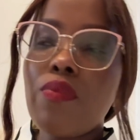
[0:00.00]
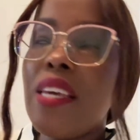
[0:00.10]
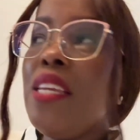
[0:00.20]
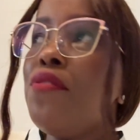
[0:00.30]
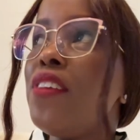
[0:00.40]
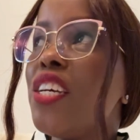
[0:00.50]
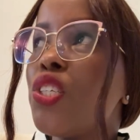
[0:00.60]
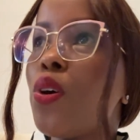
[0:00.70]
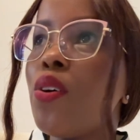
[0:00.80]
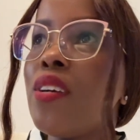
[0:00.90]

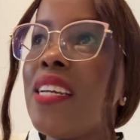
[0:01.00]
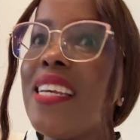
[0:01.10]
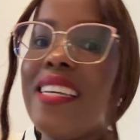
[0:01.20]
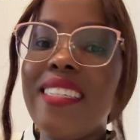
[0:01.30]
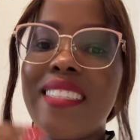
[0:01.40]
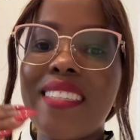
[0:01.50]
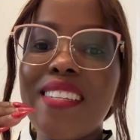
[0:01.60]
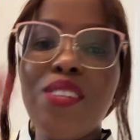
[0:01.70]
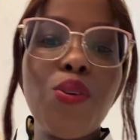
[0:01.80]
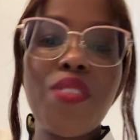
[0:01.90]
inflation is,
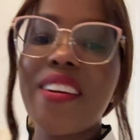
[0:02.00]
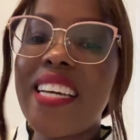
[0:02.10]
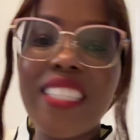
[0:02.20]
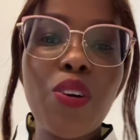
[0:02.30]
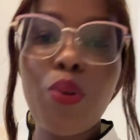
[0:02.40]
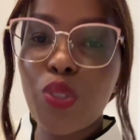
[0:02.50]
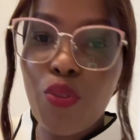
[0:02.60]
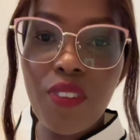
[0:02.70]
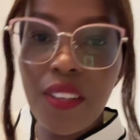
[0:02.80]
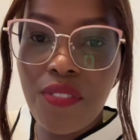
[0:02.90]
the rising cost
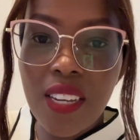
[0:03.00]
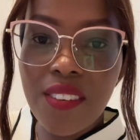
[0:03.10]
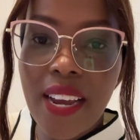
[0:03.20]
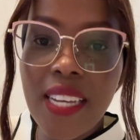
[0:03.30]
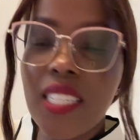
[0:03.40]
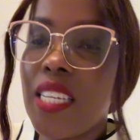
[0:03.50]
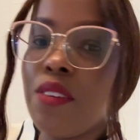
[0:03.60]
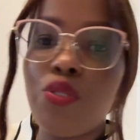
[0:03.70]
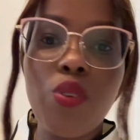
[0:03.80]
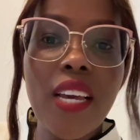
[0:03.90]
of living, right?
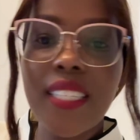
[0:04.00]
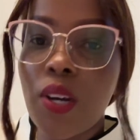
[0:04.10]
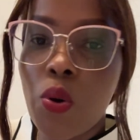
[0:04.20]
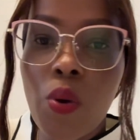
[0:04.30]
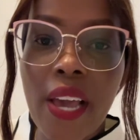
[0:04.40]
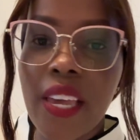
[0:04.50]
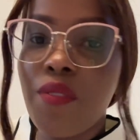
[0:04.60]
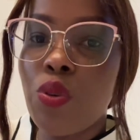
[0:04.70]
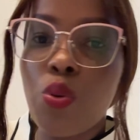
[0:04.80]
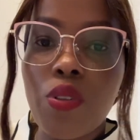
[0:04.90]
If 2 years ago I gave
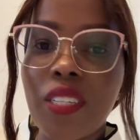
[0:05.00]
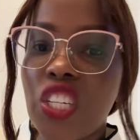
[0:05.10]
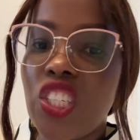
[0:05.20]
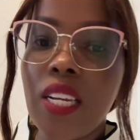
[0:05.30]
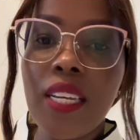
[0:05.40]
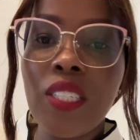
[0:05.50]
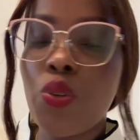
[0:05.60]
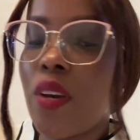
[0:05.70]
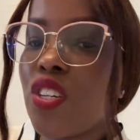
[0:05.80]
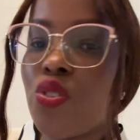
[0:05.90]
you 2,000 shillings, you
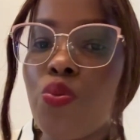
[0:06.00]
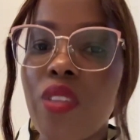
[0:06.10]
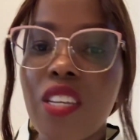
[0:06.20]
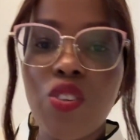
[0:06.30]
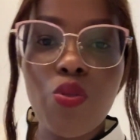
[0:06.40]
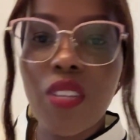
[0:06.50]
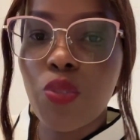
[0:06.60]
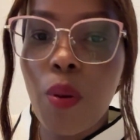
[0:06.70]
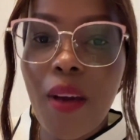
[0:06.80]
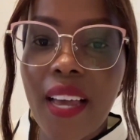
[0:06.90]
went with it to the
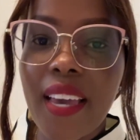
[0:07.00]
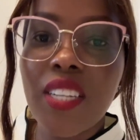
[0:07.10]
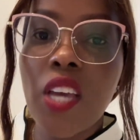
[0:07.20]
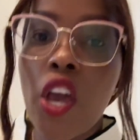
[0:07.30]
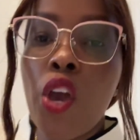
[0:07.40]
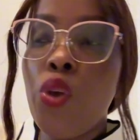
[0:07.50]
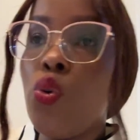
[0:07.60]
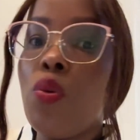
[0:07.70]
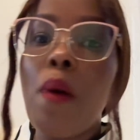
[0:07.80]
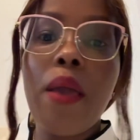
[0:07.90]
supermarket,
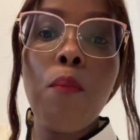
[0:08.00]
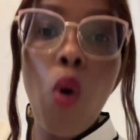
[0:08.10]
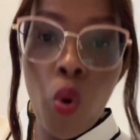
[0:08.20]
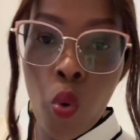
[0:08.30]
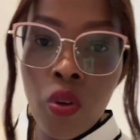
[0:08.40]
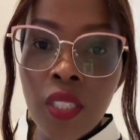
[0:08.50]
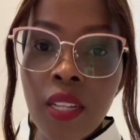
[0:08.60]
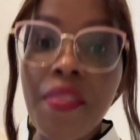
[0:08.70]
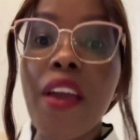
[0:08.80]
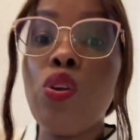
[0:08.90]
you'd buy more goods
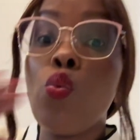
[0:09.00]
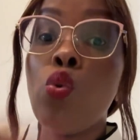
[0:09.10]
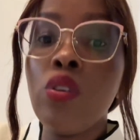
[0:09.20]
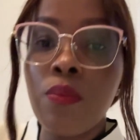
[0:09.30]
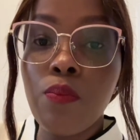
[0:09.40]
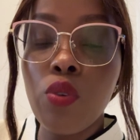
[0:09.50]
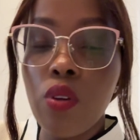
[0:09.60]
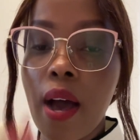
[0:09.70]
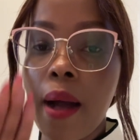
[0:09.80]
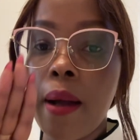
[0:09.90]
than you would
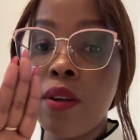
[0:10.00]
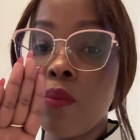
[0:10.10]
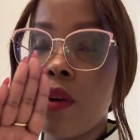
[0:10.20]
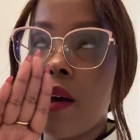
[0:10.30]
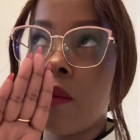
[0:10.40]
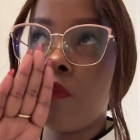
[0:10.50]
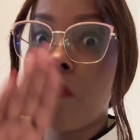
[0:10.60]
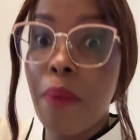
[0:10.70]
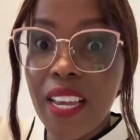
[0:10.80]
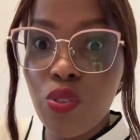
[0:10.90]

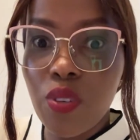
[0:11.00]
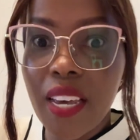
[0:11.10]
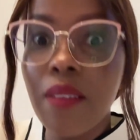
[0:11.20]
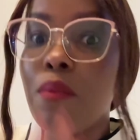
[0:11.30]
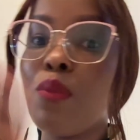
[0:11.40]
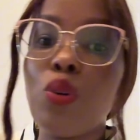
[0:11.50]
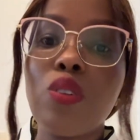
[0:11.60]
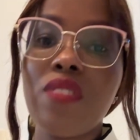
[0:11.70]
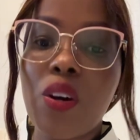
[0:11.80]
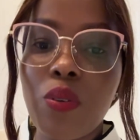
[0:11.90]
buy today, because
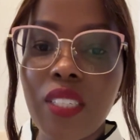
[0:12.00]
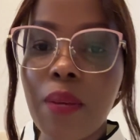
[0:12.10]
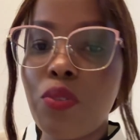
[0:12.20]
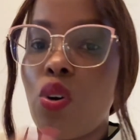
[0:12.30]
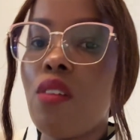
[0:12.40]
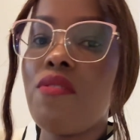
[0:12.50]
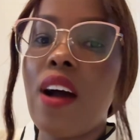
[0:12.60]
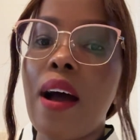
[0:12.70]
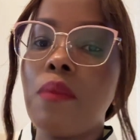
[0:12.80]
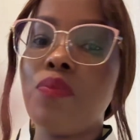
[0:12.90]
of the concept of
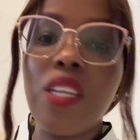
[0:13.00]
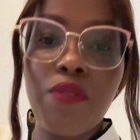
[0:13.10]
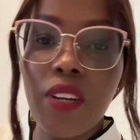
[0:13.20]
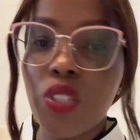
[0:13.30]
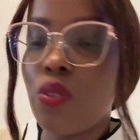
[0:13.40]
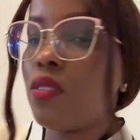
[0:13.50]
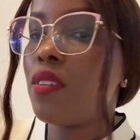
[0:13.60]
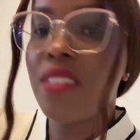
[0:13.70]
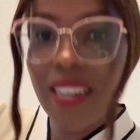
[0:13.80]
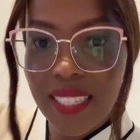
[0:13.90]
inflation,
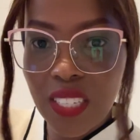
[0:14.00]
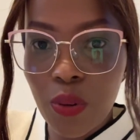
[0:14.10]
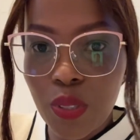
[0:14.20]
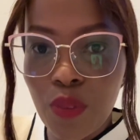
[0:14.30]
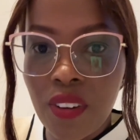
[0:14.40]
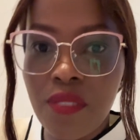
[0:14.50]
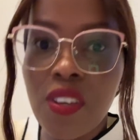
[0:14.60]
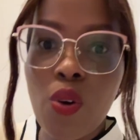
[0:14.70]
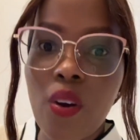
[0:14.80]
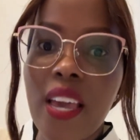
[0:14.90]
the rising cost of
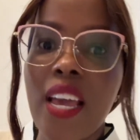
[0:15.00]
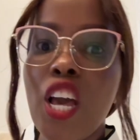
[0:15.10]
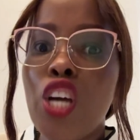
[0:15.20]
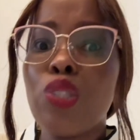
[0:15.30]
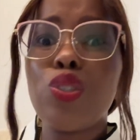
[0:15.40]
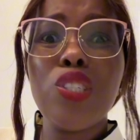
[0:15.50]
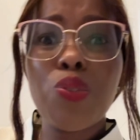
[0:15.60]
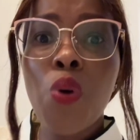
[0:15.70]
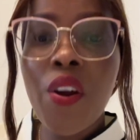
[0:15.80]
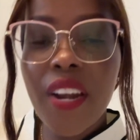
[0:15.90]
living. Okay, so she's
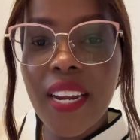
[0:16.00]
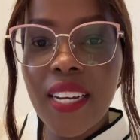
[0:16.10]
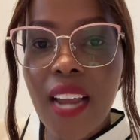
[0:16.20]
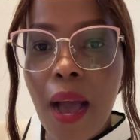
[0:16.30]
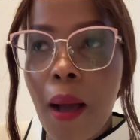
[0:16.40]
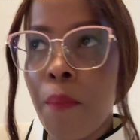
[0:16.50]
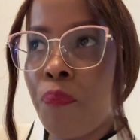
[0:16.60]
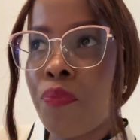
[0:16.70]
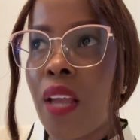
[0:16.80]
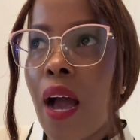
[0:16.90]
worried
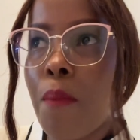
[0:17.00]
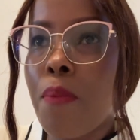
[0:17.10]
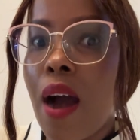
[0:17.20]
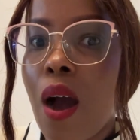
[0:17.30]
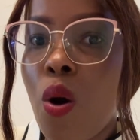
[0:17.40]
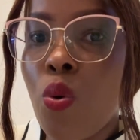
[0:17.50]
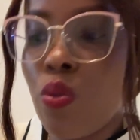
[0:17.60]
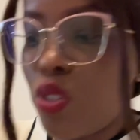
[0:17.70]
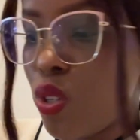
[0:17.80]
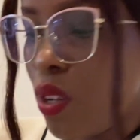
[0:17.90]
about,